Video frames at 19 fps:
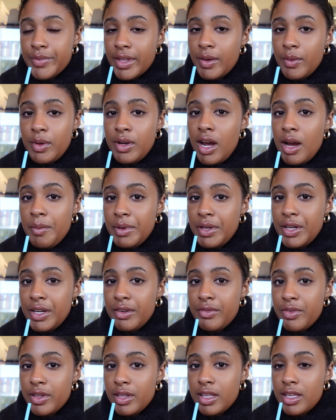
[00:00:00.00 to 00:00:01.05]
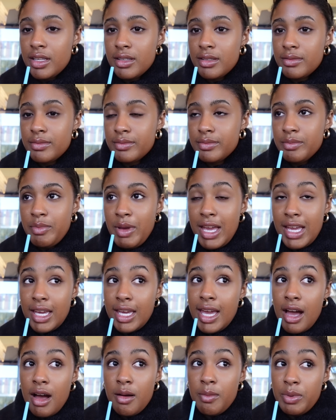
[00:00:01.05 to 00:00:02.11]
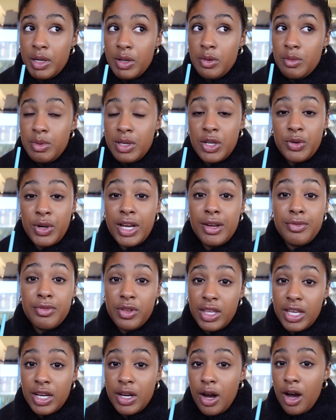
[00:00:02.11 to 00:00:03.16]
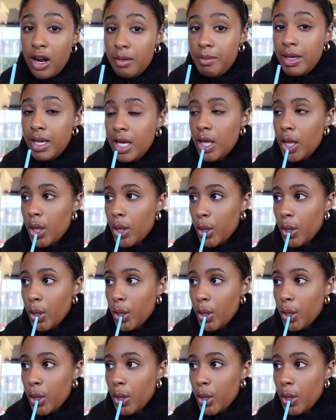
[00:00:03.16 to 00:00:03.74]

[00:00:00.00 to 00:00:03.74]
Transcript: It would not be good for the bank account, but it would be great for the economy.